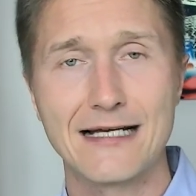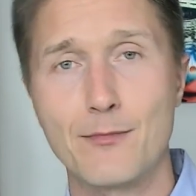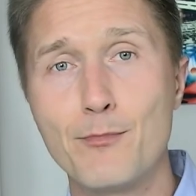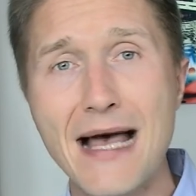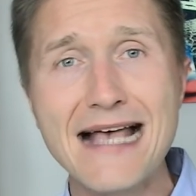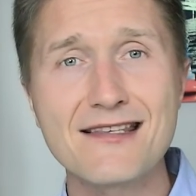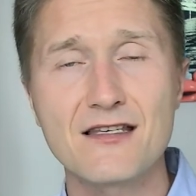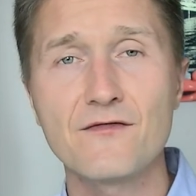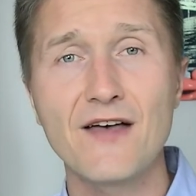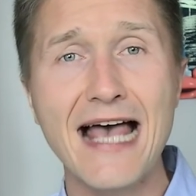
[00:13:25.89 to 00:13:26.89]

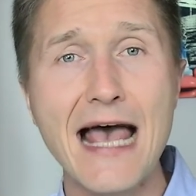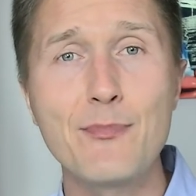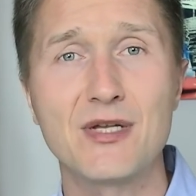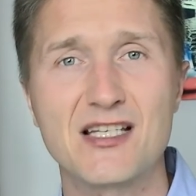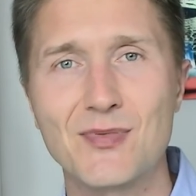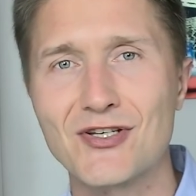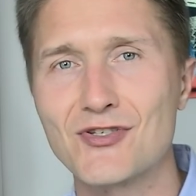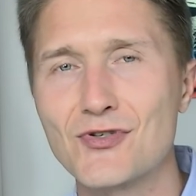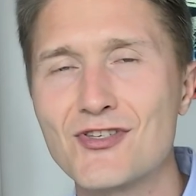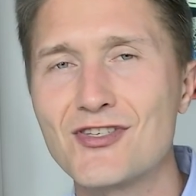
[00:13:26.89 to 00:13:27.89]
Massive happiness, because
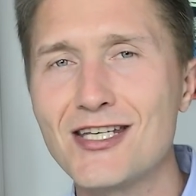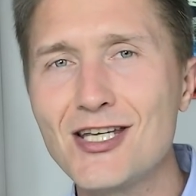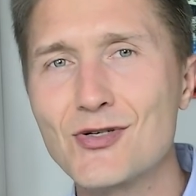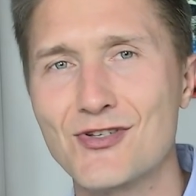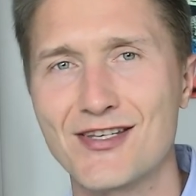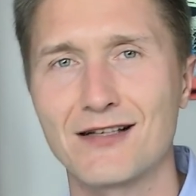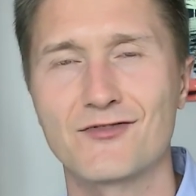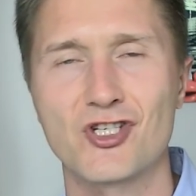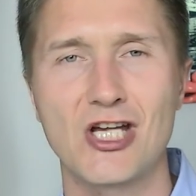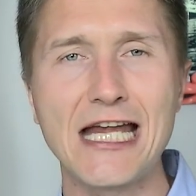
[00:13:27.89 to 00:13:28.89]
you see yourself
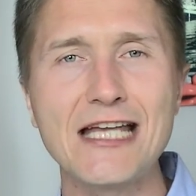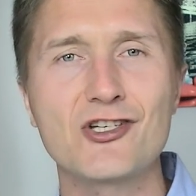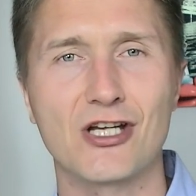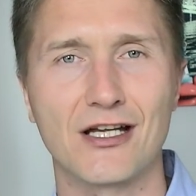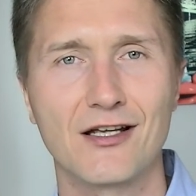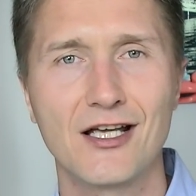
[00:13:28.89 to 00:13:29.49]
changing.